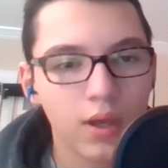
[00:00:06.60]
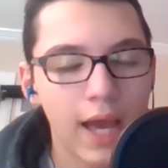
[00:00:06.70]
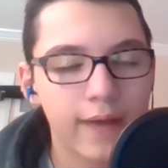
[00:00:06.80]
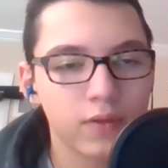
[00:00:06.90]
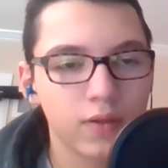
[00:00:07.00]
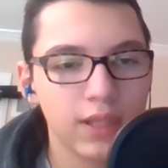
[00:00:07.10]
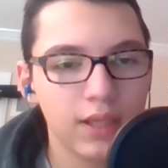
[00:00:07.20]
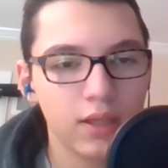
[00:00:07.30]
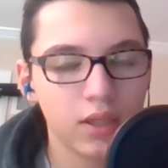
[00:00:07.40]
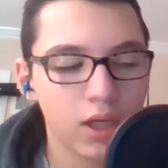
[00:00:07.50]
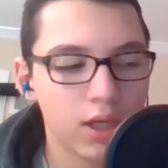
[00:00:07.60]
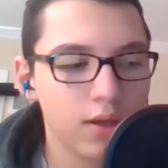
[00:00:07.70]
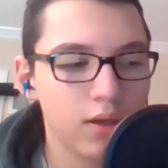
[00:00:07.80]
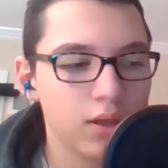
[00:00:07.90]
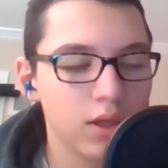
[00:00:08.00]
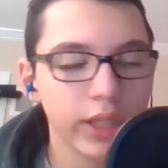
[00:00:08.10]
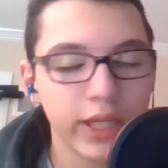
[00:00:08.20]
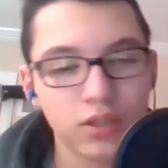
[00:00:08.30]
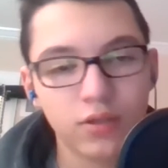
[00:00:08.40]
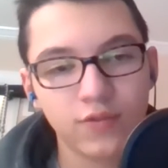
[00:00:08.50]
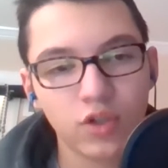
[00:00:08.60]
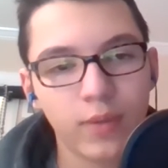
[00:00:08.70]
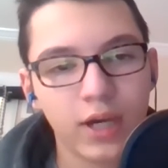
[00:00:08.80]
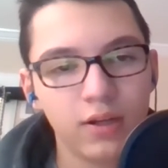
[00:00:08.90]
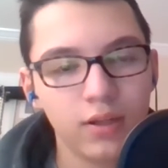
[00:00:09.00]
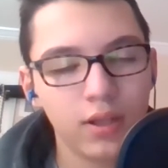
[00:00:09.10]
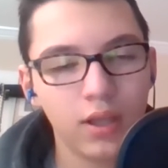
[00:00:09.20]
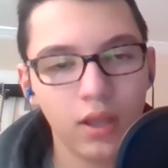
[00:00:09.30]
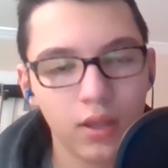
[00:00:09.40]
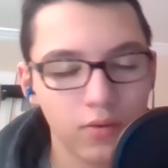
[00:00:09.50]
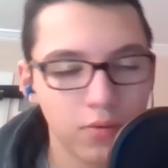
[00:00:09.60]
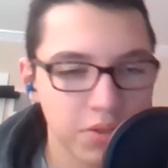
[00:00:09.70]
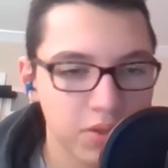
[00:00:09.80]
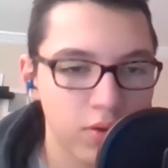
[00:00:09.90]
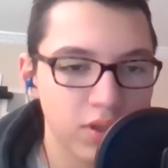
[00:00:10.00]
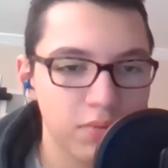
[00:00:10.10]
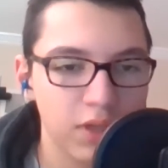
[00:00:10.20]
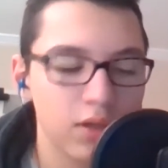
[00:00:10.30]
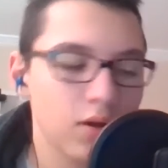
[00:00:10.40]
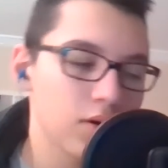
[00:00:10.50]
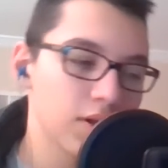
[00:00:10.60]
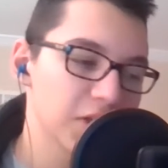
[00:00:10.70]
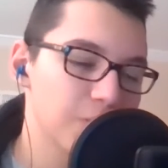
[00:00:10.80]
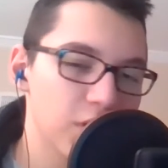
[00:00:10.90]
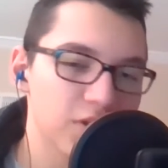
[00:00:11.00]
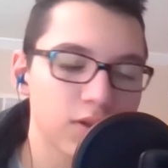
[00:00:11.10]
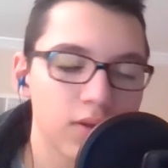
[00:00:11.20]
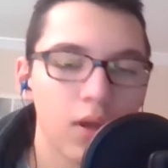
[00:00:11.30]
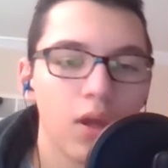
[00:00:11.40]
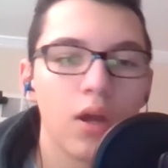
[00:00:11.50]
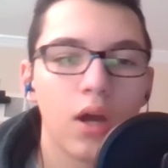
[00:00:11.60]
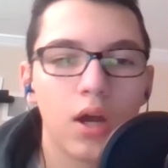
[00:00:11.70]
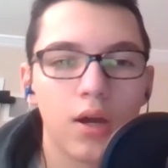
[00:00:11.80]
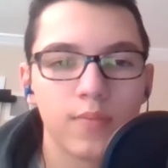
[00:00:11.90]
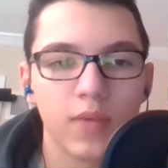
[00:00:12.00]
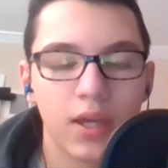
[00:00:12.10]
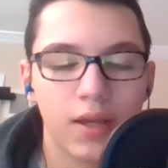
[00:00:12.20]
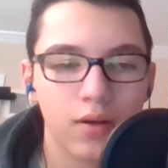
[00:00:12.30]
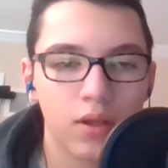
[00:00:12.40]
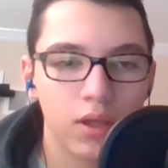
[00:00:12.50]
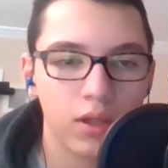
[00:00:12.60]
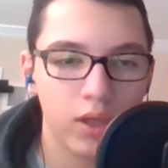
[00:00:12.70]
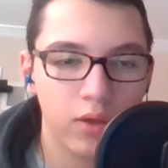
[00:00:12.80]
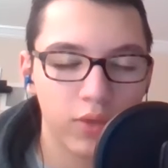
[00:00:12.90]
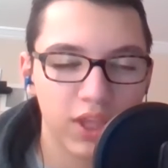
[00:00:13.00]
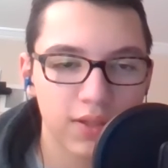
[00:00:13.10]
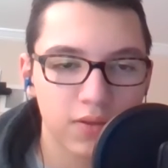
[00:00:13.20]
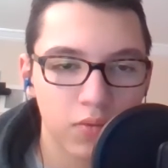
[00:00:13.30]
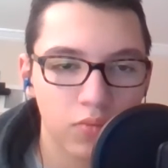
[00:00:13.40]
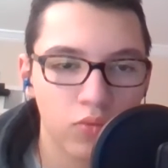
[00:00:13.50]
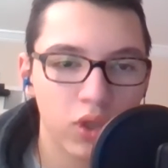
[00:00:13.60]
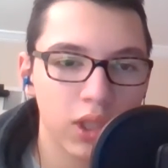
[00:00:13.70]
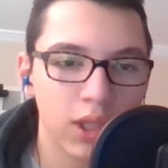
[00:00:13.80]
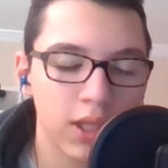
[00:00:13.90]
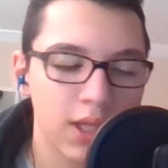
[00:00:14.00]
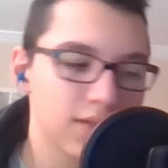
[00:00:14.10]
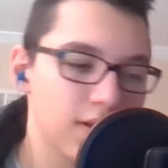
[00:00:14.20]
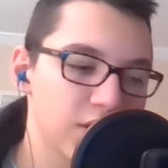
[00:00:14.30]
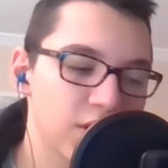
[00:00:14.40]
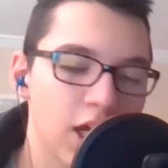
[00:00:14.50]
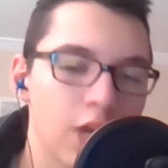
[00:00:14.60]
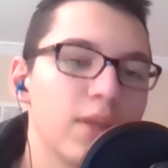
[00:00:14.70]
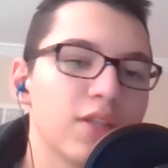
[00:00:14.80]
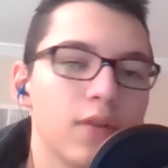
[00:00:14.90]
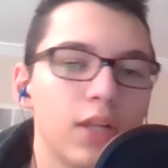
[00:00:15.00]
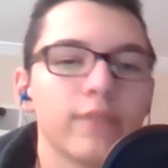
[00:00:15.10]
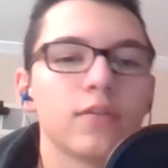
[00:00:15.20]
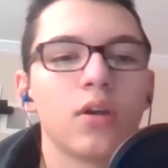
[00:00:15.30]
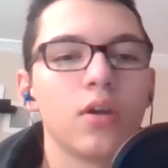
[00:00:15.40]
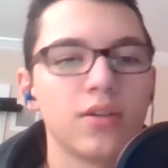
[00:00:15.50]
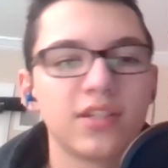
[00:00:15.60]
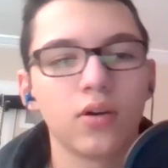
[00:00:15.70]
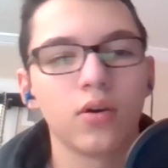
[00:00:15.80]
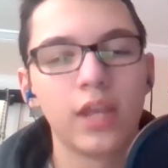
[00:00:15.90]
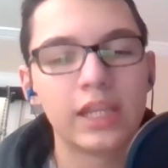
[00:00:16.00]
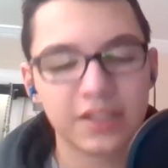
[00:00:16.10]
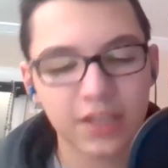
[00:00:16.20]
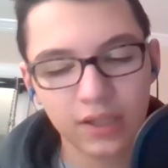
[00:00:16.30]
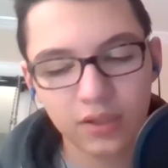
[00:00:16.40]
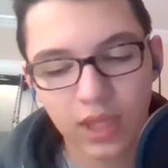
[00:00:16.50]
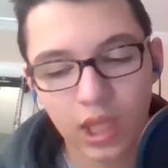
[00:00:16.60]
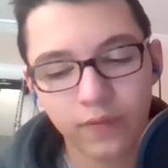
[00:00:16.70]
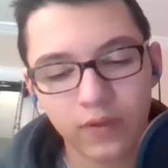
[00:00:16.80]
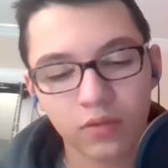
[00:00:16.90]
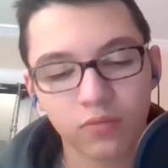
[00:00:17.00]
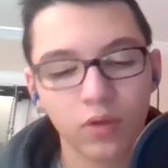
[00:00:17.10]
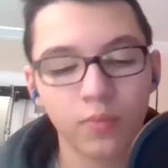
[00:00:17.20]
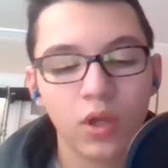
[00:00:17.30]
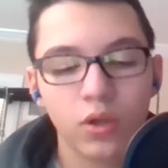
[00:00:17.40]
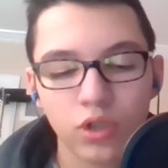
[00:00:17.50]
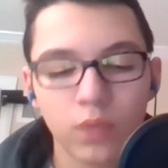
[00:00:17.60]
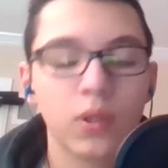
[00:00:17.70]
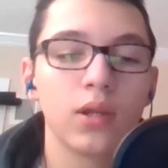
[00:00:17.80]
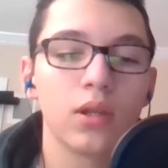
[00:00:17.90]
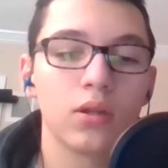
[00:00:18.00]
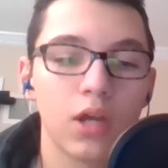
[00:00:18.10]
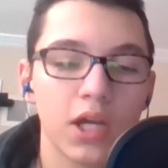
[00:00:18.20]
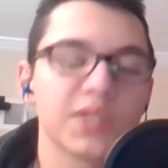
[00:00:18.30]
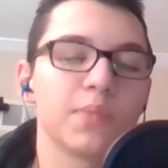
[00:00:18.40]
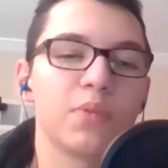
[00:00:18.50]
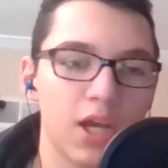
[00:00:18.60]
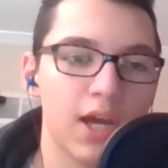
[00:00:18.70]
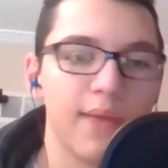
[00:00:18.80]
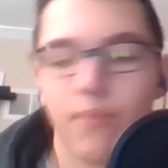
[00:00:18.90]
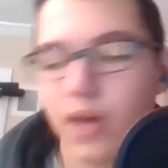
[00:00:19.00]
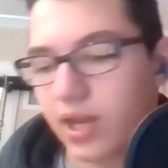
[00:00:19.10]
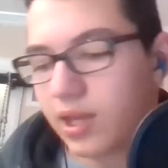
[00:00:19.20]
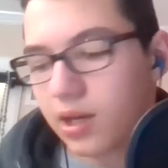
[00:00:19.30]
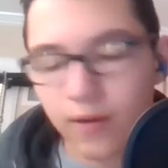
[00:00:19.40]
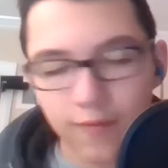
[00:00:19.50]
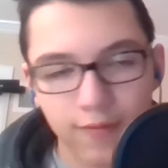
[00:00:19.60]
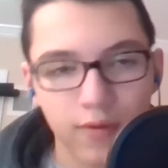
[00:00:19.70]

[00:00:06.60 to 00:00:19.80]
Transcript: after the uh, election of Joe Biden, uh, who is going to be our next president, um, and uh, you know what this what his election kind of means for the left. So let's get into the elephant in the room. Trump lost, but not by enough,